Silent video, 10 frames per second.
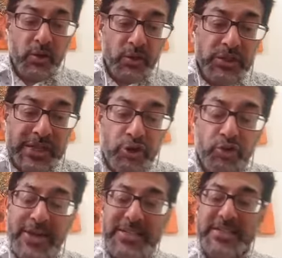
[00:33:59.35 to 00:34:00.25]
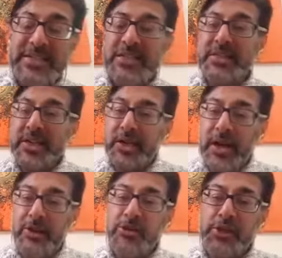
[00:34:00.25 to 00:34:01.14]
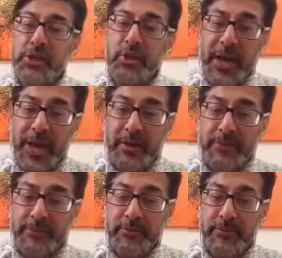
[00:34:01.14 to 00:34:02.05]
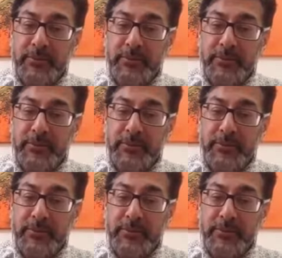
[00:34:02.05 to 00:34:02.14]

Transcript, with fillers: Because the greater the clarity you have,